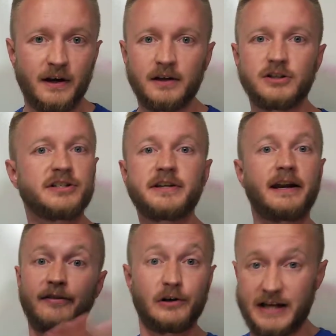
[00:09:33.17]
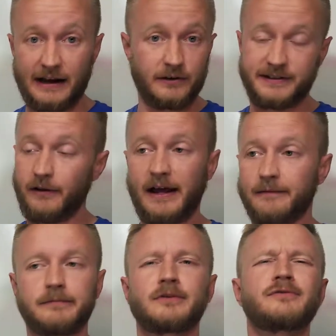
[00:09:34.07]
Just study their titles.
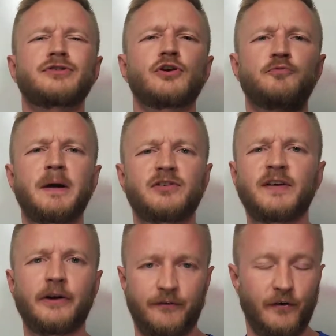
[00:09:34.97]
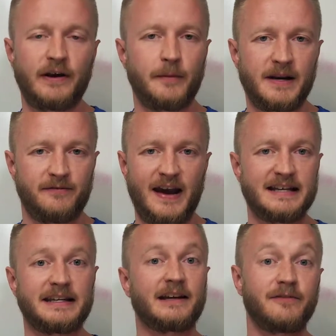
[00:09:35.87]
Search BuzzFeed for intermittent
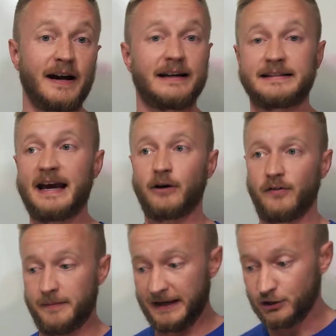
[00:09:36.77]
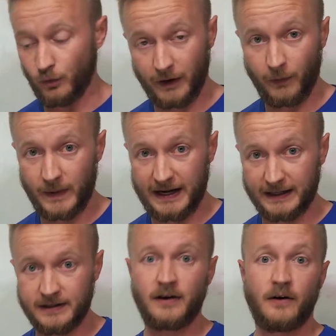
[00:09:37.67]
fasting and find a title that makes you want to read
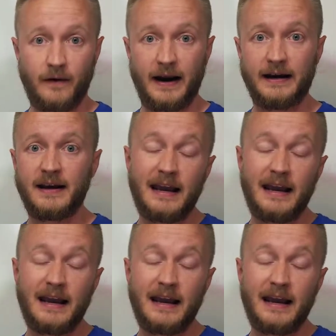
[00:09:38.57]
it, right?